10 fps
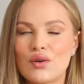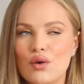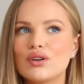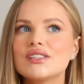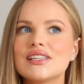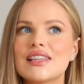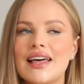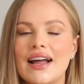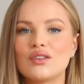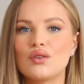of course
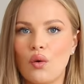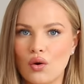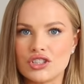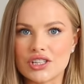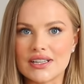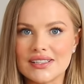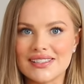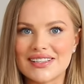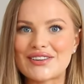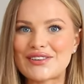that
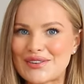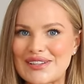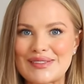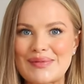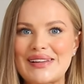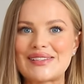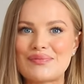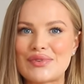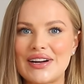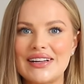gorgeous Christmas
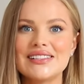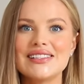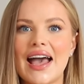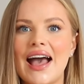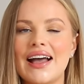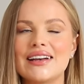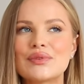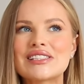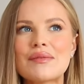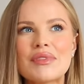print. And
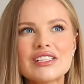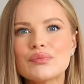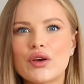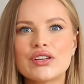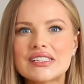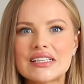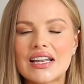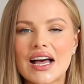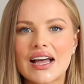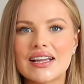when something's
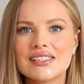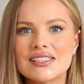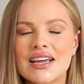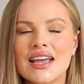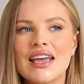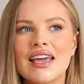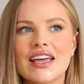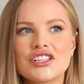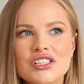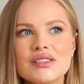personalized,
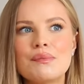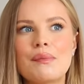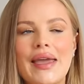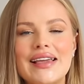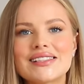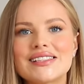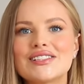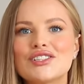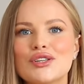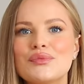it just makes
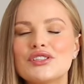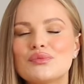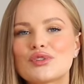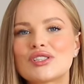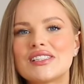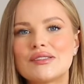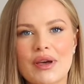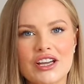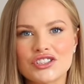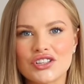it so much more
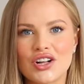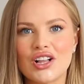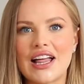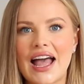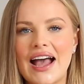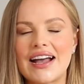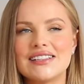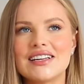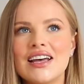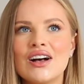special,
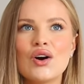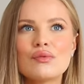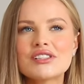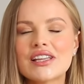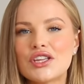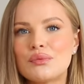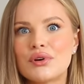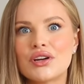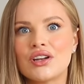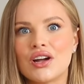and almost like you
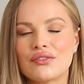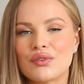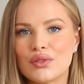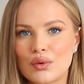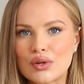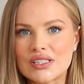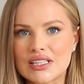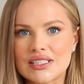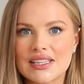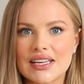put a lot of thought
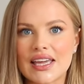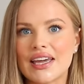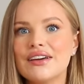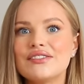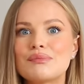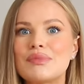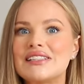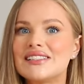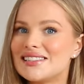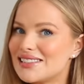into the gift.
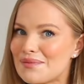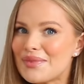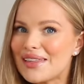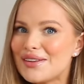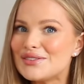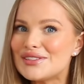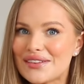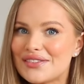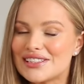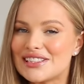But something you
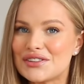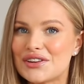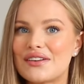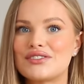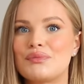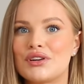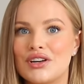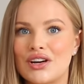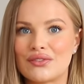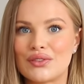definitely don't have to put a
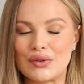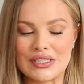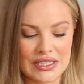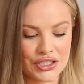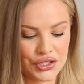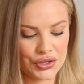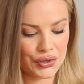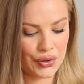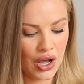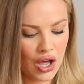lot of thought
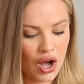into